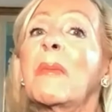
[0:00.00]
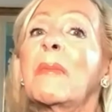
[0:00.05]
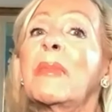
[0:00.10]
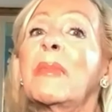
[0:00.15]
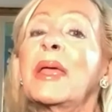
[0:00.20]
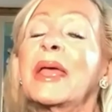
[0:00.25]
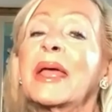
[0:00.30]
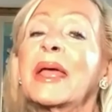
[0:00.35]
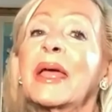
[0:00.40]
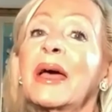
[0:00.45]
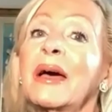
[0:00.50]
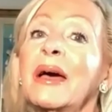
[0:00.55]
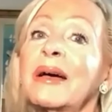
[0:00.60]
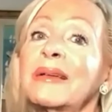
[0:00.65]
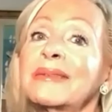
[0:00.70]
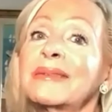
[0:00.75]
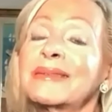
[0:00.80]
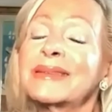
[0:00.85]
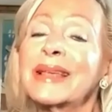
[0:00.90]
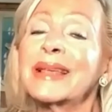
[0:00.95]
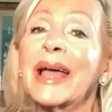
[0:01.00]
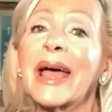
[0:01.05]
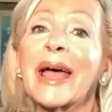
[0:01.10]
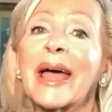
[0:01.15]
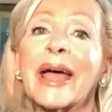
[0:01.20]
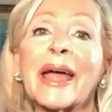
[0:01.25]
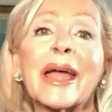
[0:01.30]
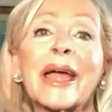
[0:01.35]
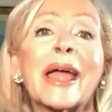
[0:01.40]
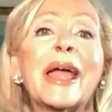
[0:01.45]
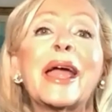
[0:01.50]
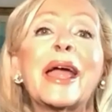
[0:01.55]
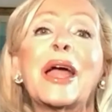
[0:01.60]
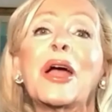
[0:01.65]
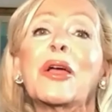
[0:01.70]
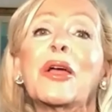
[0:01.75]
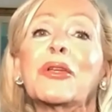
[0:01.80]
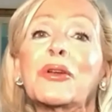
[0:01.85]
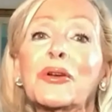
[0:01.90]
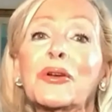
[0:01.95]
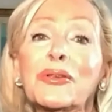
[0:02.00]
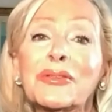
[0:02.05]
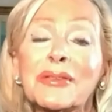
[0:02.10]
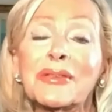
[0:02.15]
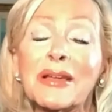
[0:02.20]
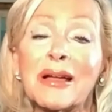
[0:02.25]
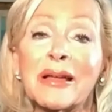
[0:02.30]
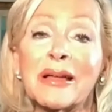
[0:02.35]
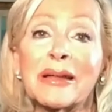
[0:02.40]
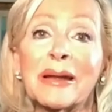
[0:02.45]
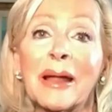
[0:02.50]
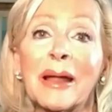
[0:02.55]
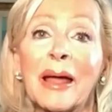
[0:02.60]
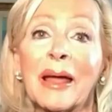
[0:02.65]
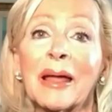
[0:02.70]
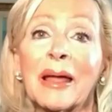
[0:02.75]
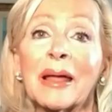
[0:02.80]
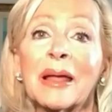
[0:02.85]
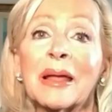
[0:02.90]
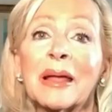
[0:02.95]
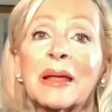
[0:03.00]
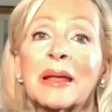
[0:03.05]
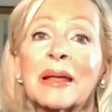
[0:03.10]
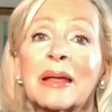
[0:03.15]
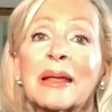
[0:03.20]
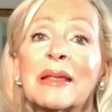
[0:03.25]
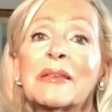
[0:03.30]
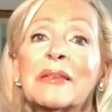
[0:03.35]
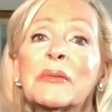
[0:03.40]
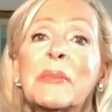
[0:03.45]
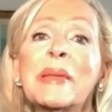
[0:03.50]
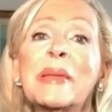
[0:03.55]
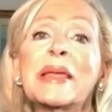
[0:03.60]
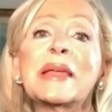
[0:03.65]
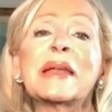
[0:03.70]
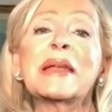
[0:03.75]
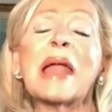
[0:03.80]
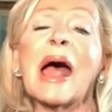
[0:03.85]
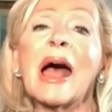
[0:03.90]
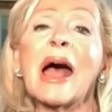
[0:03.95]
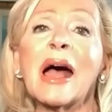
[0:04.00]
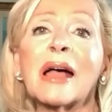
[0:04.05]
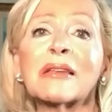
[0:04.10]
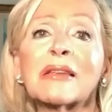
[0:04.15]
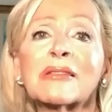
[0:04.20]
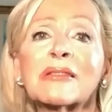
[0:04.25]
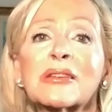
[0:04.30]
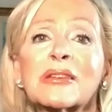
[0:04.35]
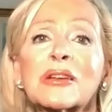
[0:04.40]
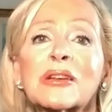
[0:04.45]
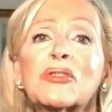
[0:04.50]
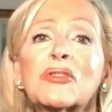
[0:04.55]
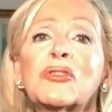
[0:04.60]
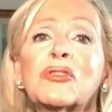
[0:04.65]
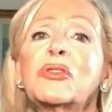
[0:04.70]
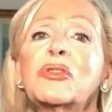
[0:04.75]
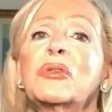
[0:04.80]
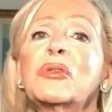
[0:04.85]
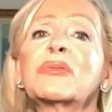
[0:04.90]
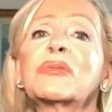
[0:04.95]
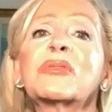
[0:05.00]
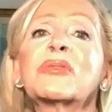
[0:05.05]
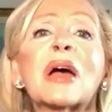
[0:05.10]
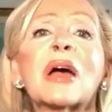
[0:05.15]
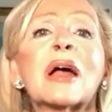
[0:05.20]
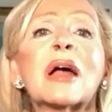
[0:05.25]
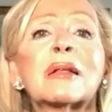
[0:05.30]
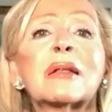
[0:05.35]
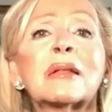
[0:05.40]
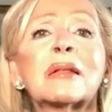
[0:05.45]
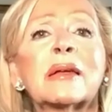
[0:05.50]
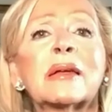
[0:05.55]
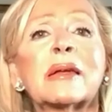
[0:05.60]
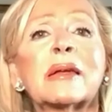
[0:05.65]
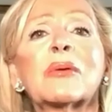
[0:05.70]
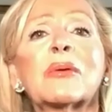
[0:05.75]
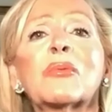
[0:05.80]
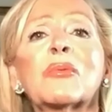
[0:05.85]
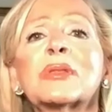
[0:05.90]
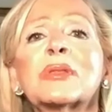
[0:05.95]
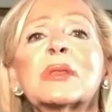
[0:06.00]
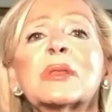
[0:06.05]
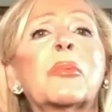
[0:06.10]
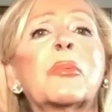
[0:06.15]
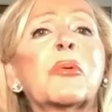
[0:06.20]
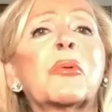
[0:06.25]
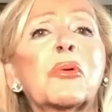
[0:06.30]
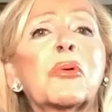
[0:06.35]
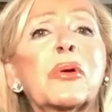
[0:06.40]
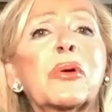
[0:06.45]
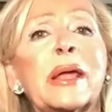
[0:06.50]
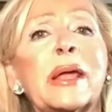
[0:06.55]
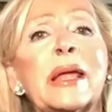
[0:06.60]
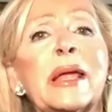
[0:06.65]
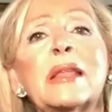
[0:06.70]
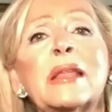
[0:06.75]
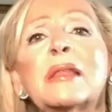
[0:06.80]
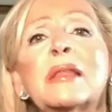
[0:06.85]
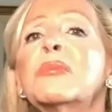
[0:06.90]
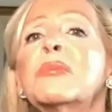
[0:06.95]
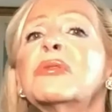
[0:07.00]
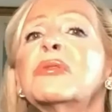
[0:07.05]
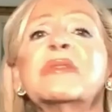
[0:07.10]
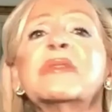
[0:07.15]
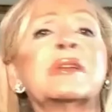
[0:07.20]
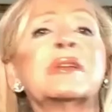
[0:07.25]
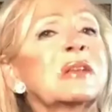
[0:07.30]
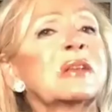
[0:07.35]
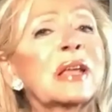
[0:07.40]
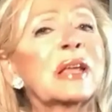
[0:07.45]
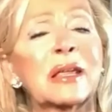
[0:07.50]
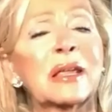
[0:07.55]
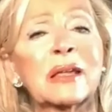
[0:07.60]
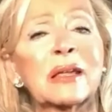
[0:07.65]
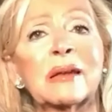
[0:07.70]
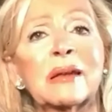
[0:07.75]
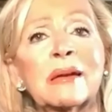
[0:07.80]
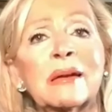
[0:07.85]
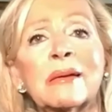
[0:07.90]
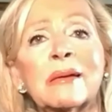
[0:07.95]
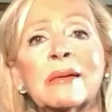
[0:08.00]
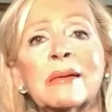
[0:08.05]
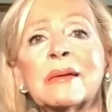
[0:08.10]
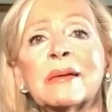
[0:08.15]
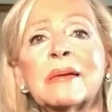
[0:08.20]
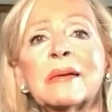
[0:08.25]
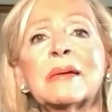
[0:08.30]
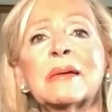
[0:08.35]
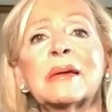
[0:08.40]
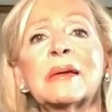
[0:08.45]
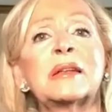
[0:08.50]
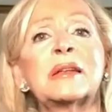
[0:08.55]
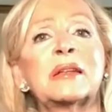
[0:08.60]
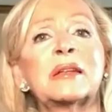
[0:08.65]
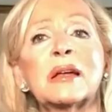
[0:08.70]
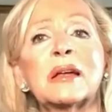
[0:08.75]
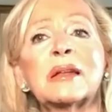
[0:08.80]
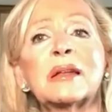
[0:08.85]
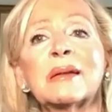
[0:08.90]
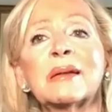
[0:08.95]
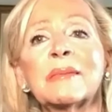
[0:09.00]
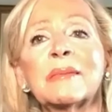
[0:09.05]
because your son is being asked to do exactly what the boy in the movie Taken had done.